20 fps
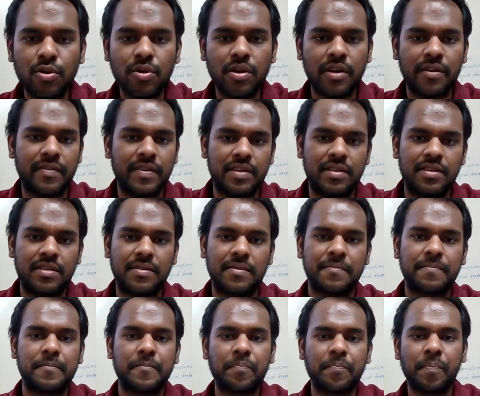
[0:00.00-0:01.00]
River.
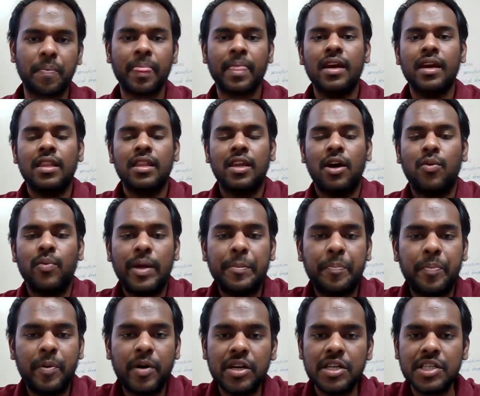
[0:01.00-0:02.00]
Now,
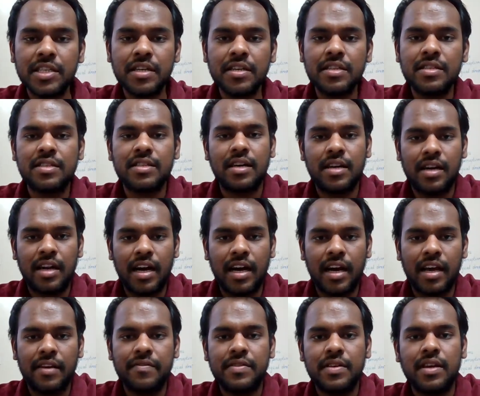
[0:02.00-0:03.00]
when Persians
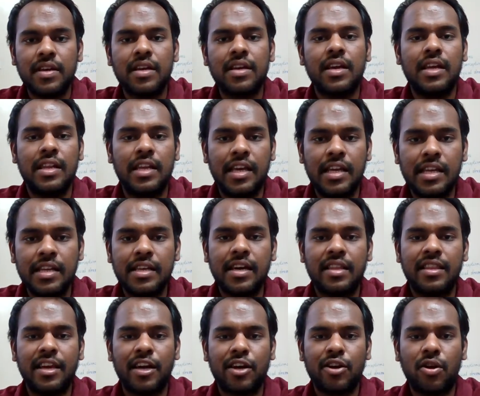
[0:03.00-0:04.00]
arrived in
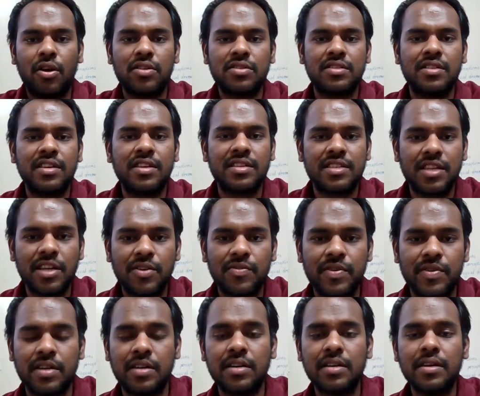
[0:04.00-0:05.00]
India, they crossed this
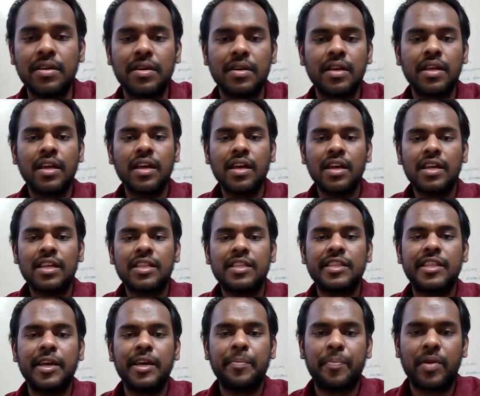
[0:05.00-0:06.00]
river.
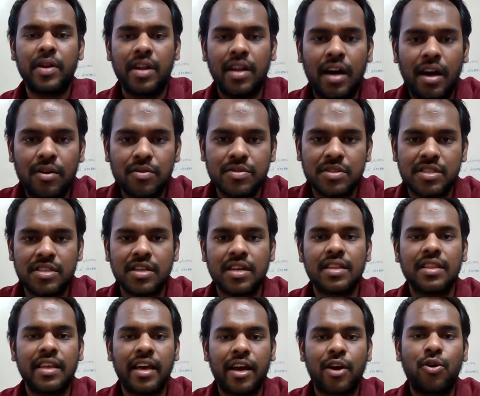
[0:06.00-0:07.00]
They
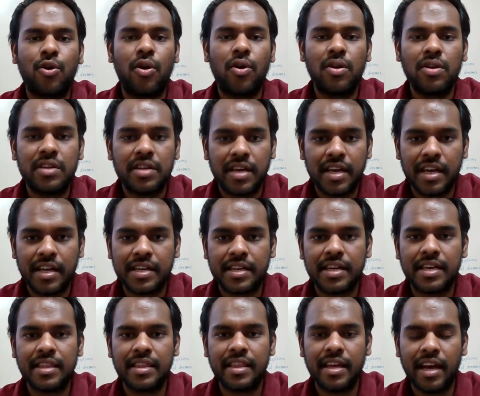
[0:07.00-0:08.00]
called it
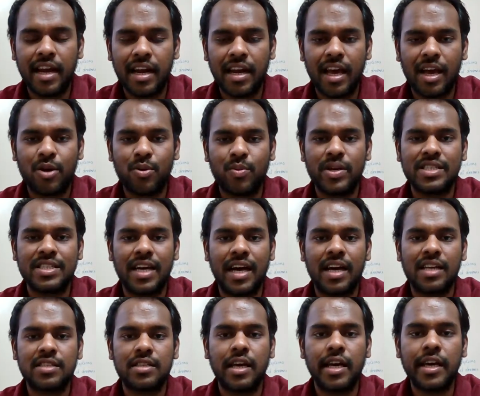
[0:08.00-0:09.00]
in their language
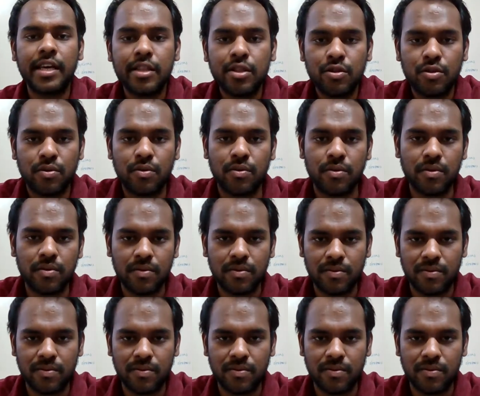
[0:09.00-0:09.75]
as Hindu.